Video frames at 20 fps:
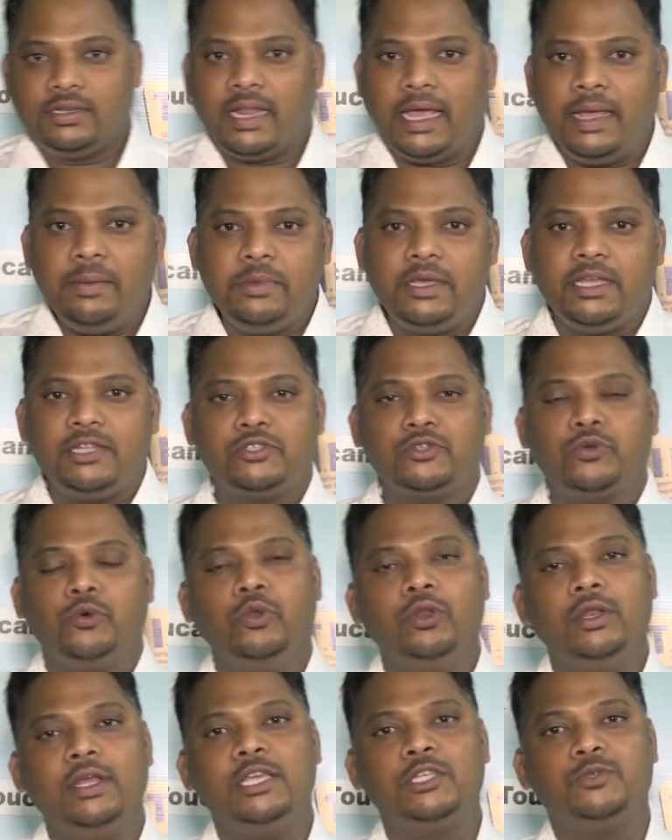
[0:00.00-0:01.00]
Prime Kids
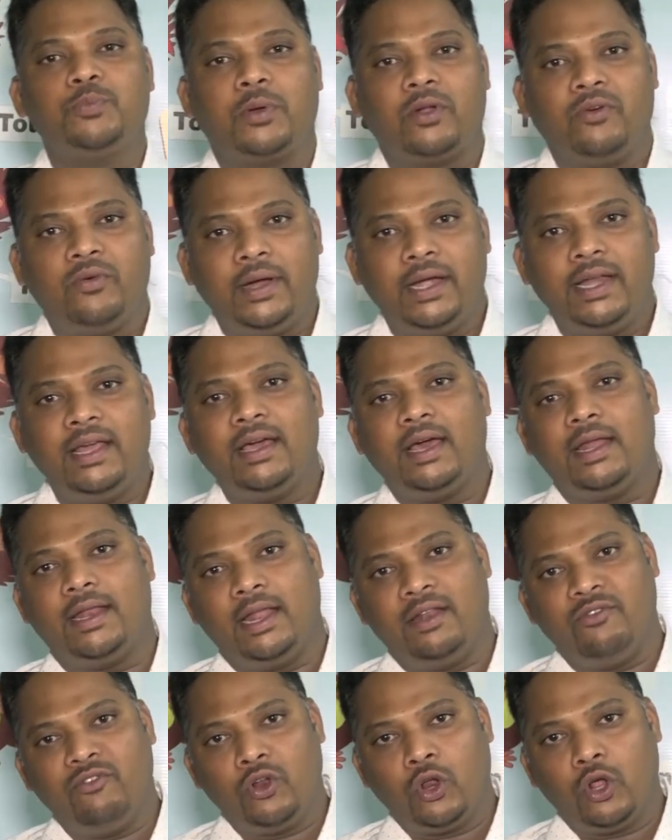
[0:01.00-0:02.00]
School is providing an
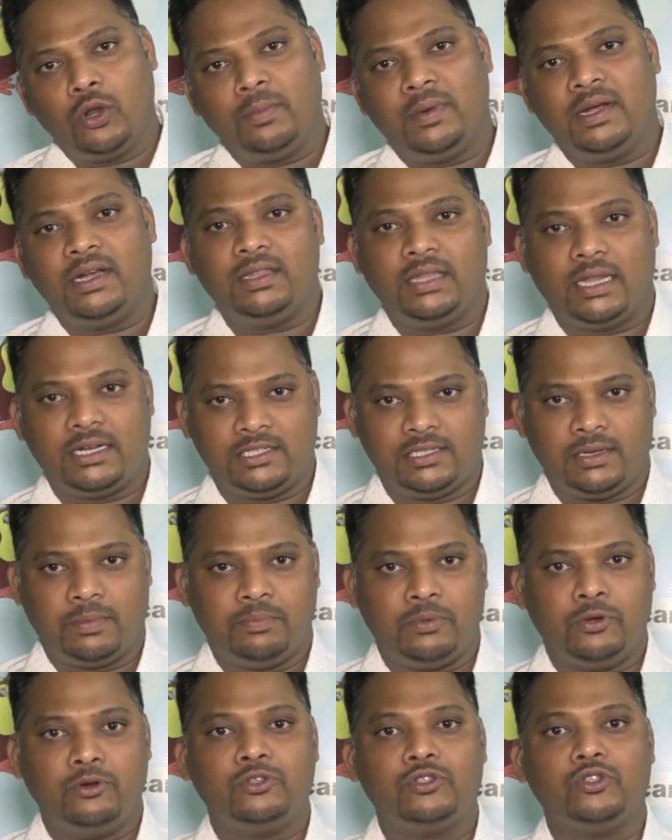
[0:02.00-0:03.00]
environment that
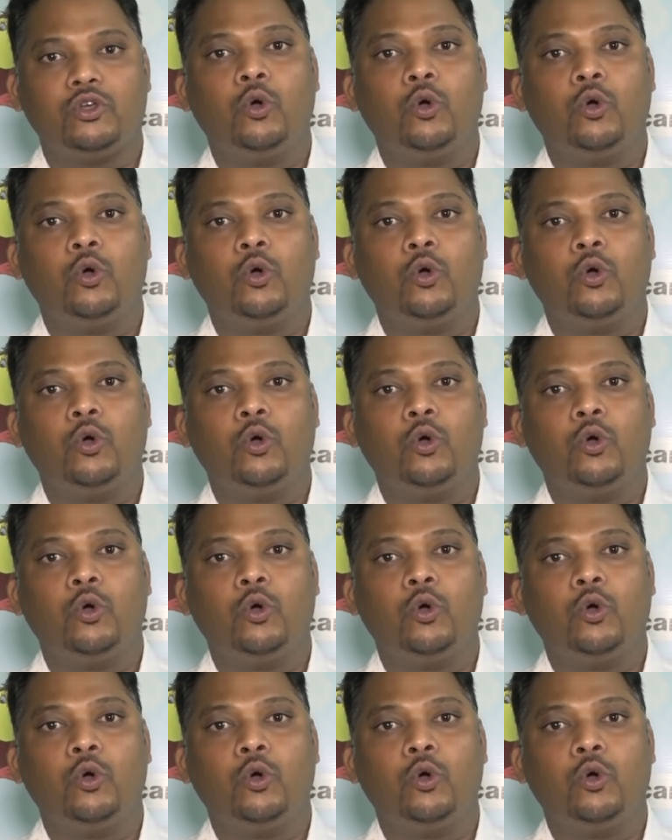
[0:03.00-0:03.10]
supports